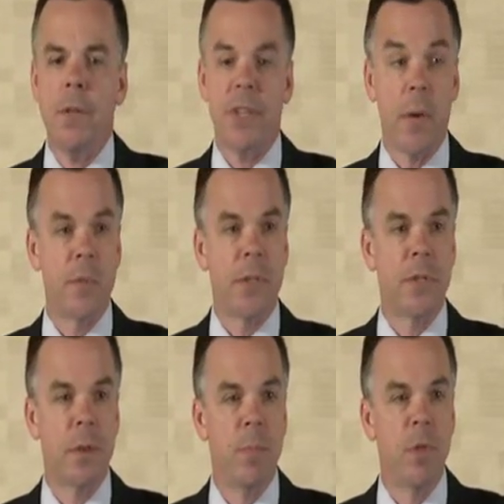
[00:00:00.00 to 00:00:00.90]

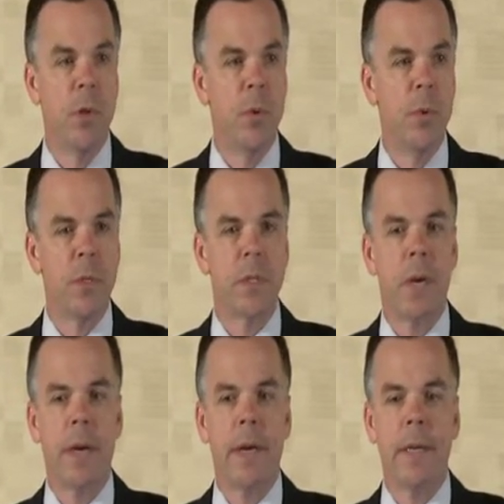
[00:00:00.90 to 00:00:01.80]
substance abuse,
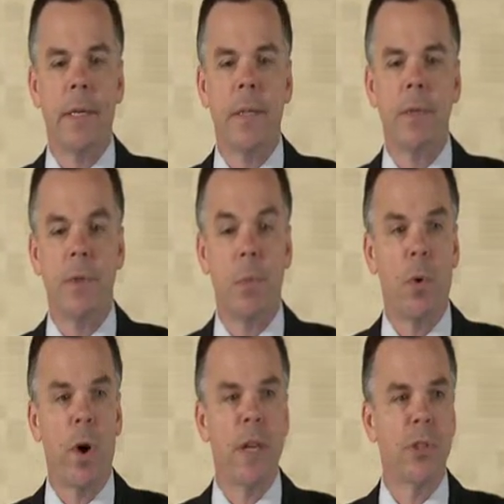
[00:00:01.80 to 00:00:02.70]

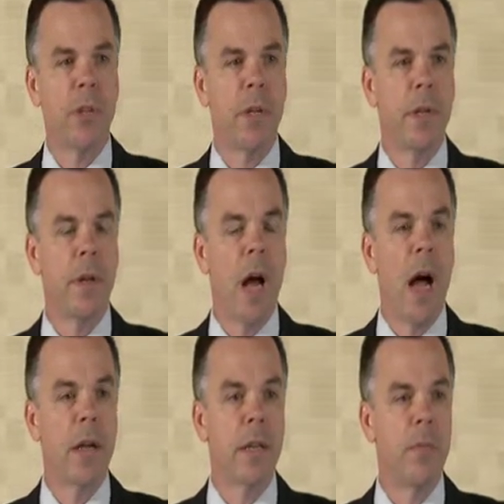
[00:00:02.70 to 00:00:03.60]
depression,
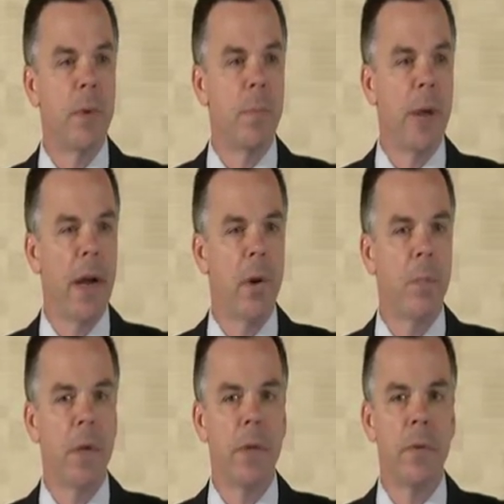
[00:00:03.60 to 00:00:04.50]
cognitive
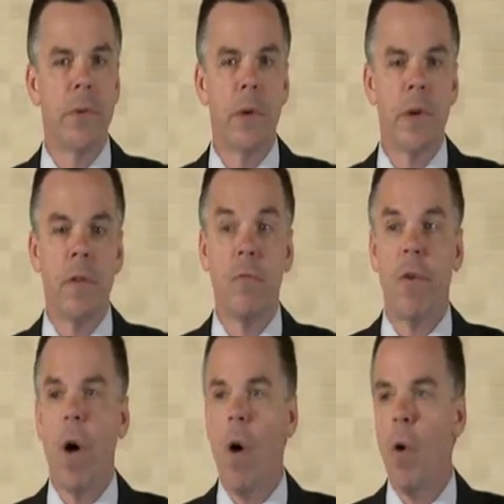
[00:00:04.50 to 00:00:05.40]
impairment,
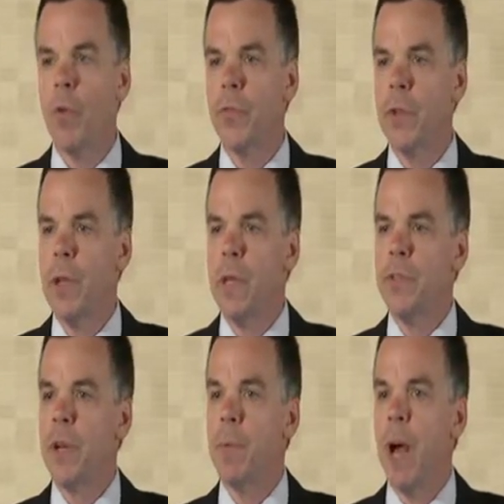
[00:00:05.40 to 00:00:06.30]
falls,
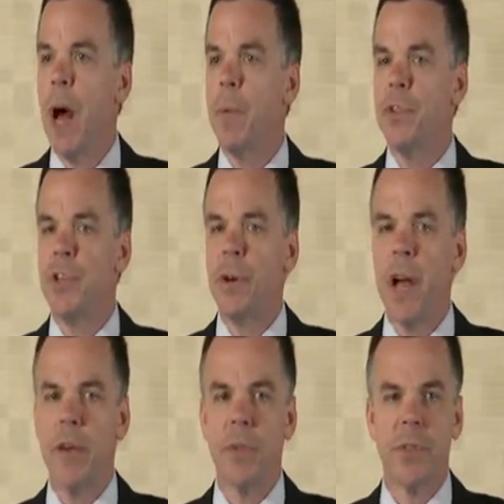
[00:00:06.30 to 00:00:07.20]
some common
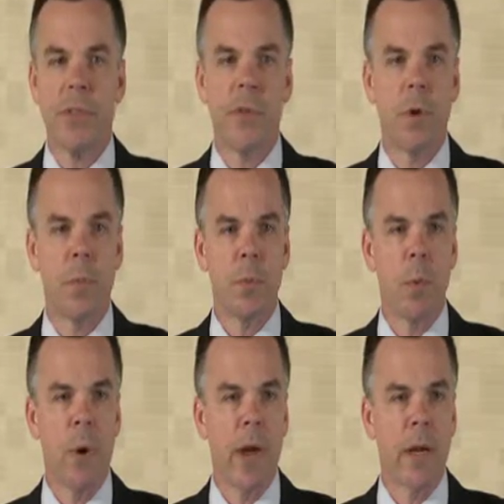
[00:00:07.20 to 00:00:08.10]
geriatric syndromes
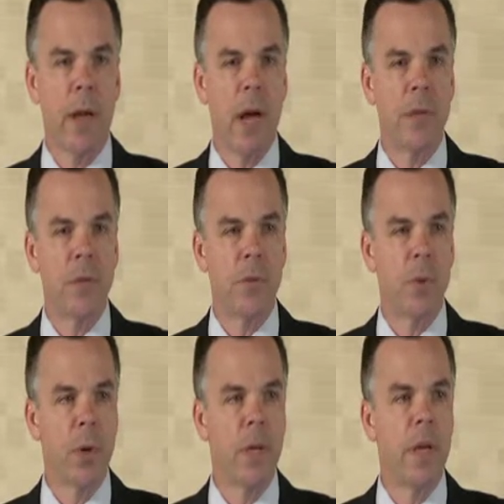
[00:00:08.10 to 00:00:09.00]
were recognized and
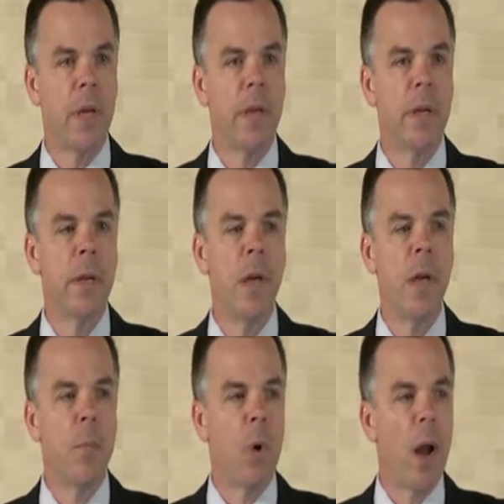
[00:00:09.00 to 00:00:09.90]
treated in
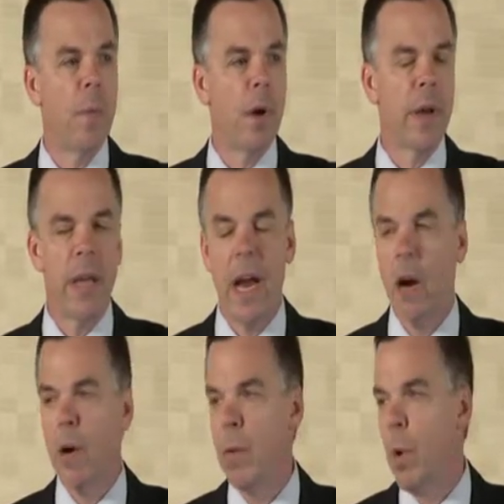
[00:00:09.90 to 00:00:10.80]
primary
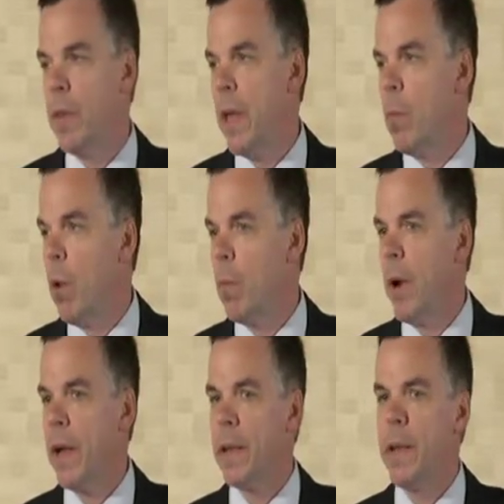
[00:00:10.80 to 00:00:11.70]
care, and when they were
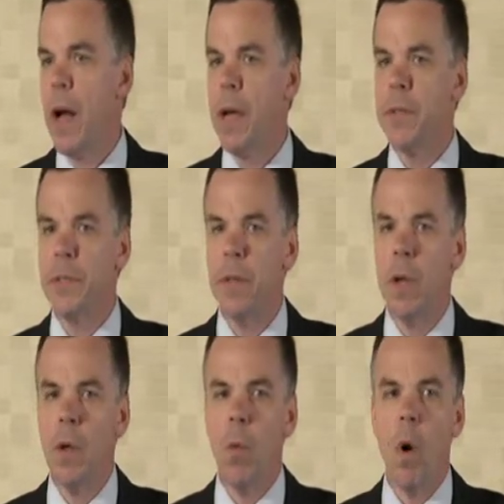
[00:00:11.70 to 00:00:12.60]
recognized,
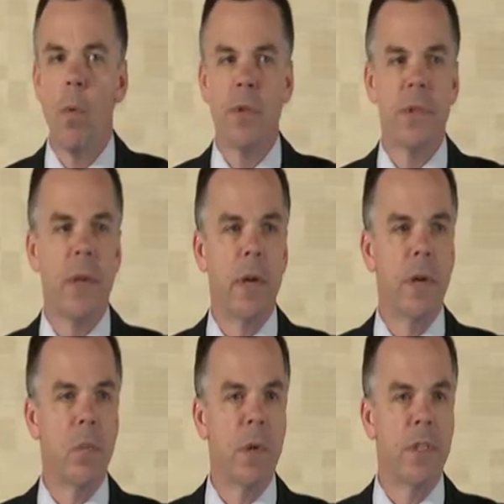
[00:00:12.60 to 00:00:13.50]

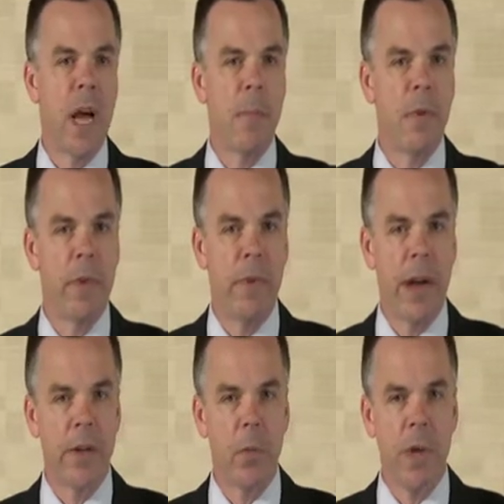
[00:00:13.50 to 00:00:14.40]
what type of
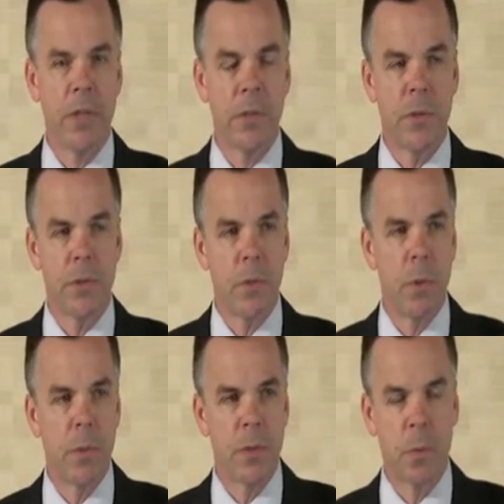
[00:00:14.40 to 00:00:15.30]
evaluations or
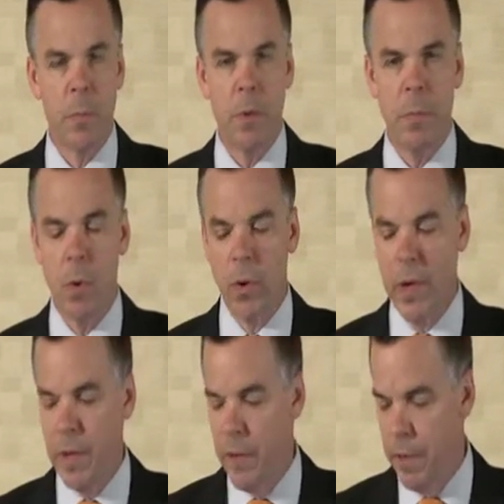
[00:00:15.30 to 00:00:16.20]
treatments were people
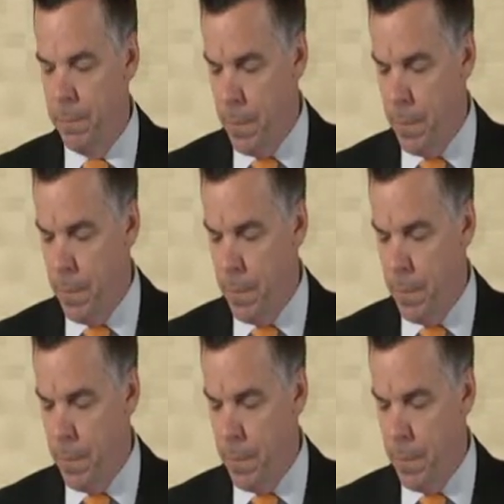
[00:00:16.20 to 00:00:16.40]
getting.